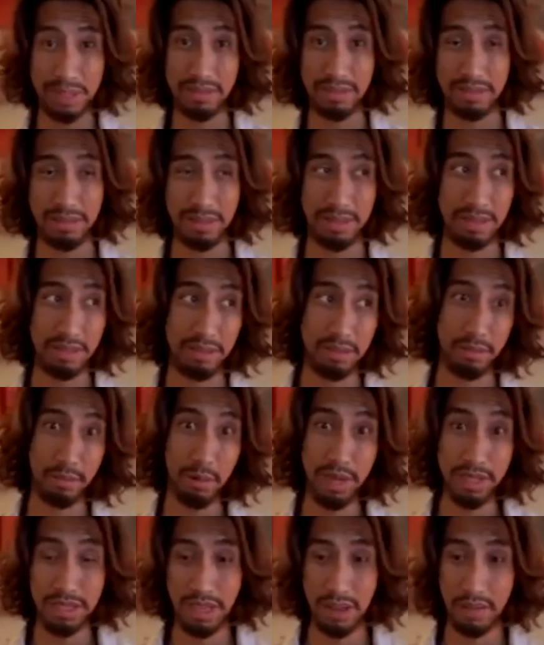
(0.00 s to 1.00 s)
Okay, so
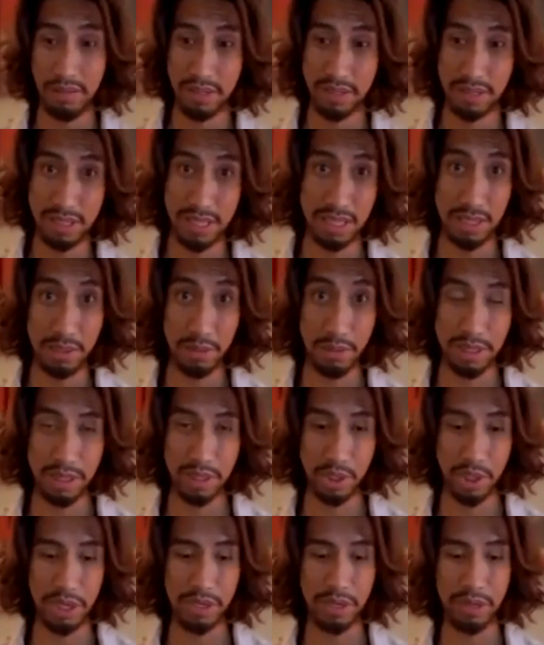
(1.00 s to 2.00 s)
1-7 is gonna look at
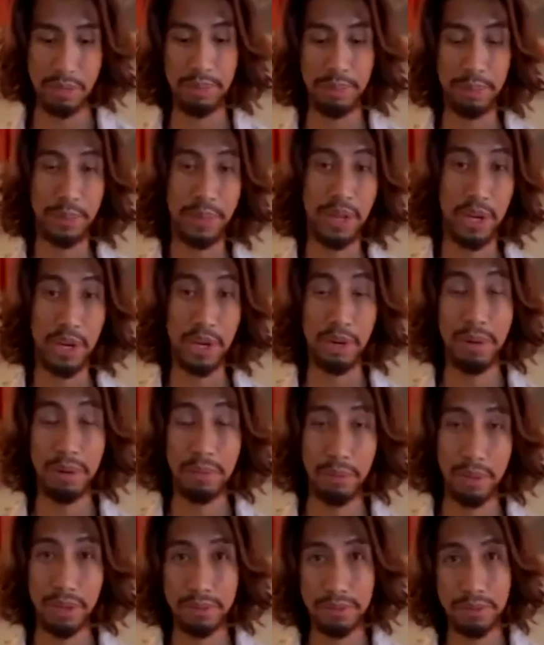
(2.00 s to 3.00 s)
each other, and
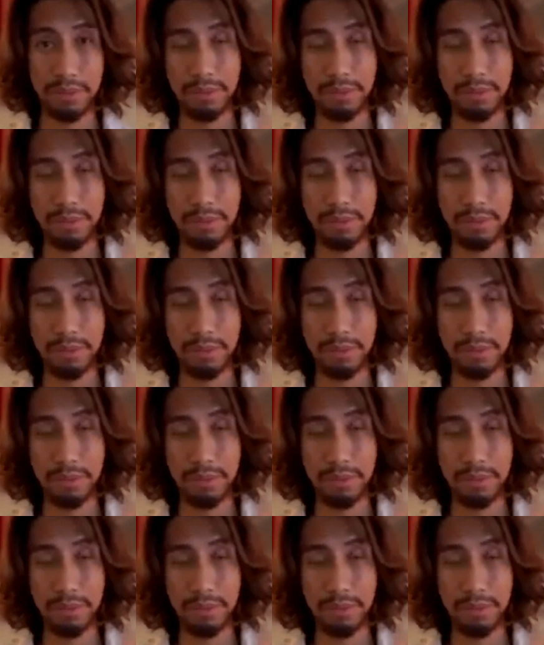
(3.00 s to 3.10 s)
remember,